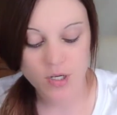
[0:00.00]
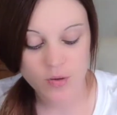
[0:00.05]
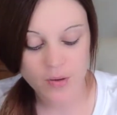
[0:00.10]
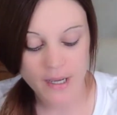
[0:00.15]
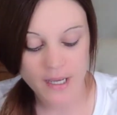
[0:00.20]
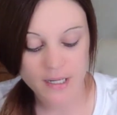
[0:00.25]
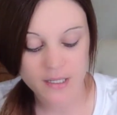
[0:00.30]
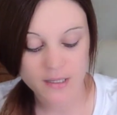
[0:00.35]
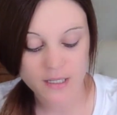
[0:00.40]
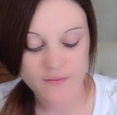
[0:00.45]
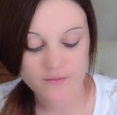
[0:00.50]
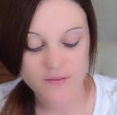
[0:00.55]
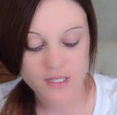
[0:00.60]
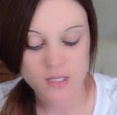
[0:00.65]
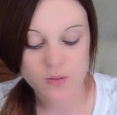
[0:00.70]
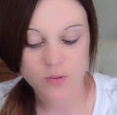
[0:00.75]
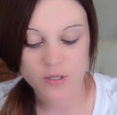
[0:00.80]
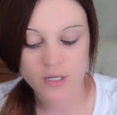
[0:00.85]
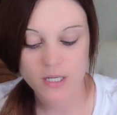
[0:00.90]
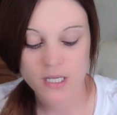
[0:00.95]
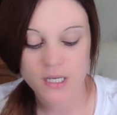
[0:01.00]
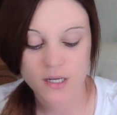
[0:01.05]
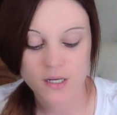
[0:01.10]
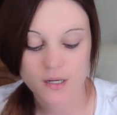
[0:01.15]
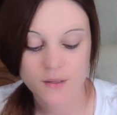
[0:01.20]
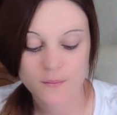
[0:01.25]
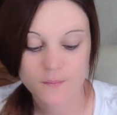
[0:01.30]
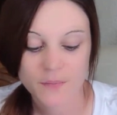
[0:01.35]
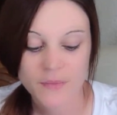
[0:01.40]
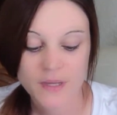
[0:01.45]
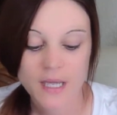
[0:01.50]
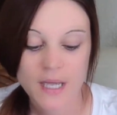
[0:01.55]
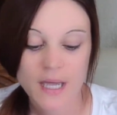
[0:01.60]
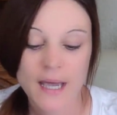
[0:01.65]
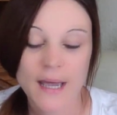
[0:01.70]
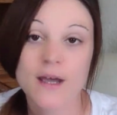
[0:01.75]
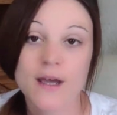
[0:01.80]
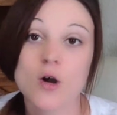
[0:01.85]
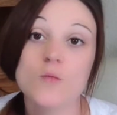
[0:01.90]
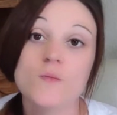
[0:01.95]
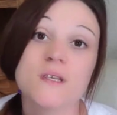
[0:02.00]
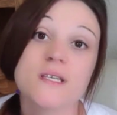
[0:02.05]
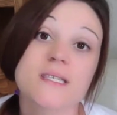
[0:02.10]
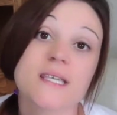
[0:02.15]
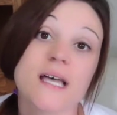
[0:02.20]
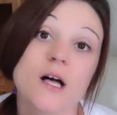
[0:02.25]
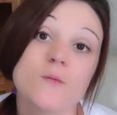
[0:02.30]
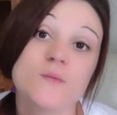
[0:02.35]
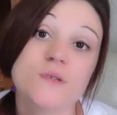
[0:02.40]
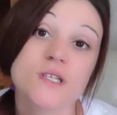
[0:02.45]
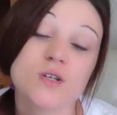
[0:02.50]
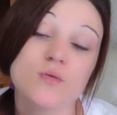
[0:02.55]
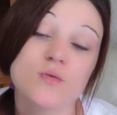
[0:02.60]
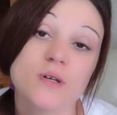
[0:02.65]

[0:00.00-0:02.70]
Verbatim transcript: ahead and leave this one here. I hope this helps who it